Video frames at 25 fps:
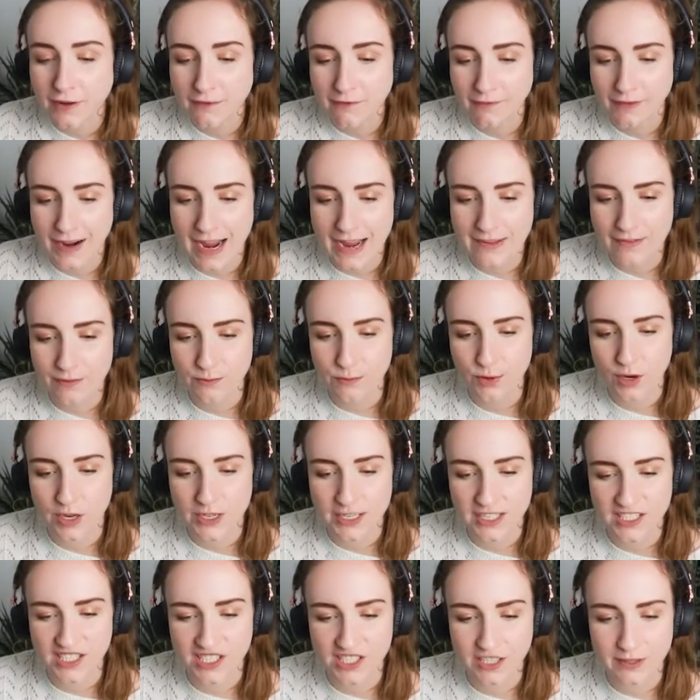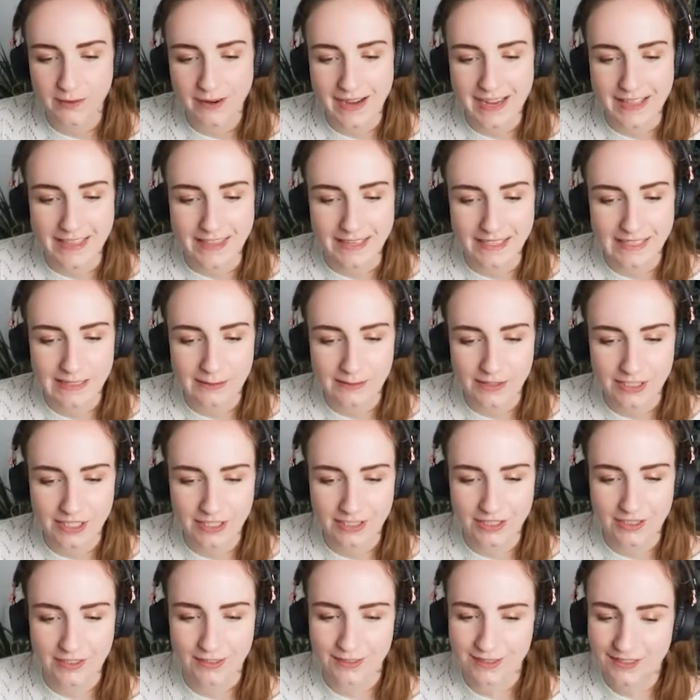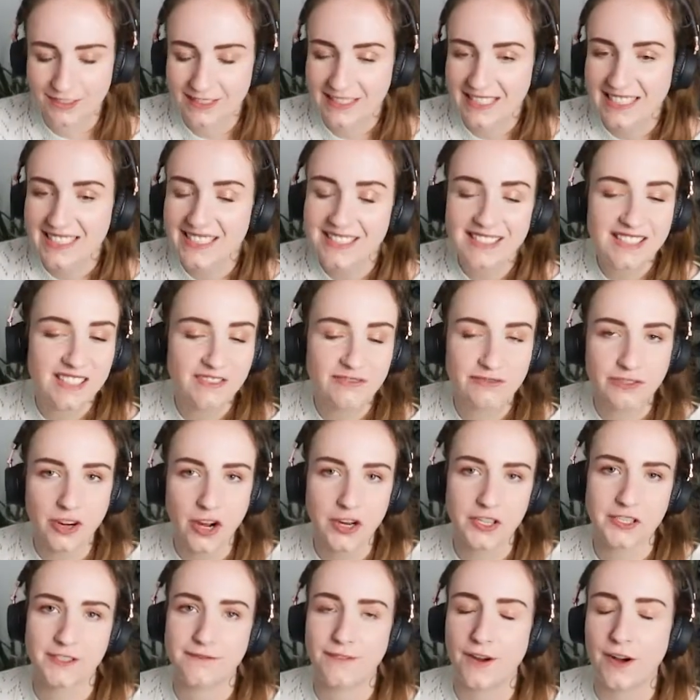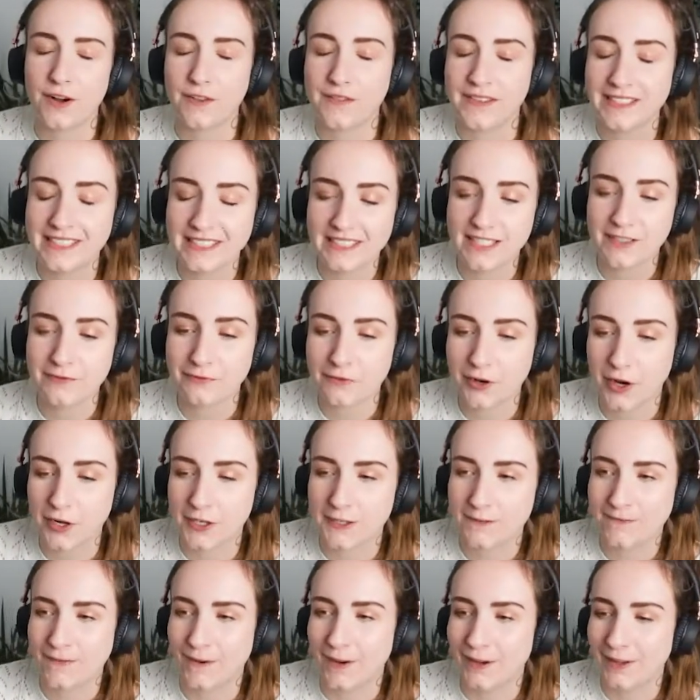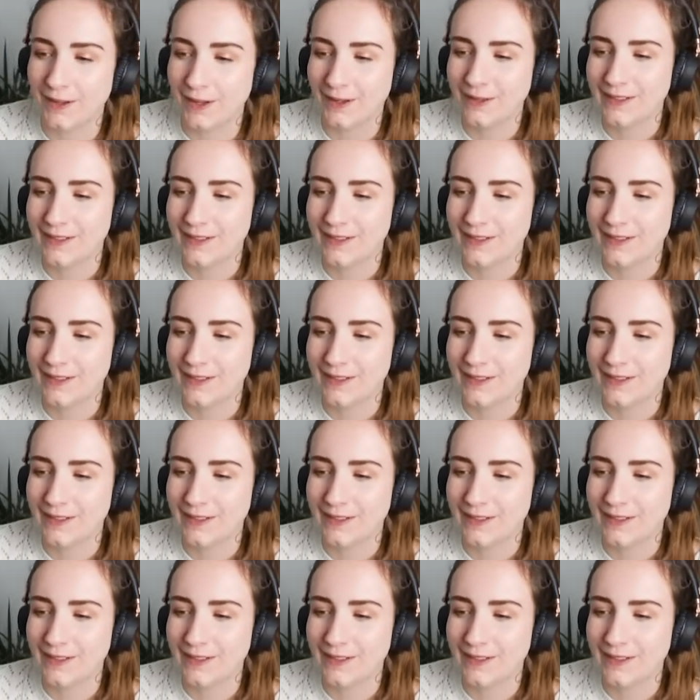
Raven, what are you doing? This is the frog's fault,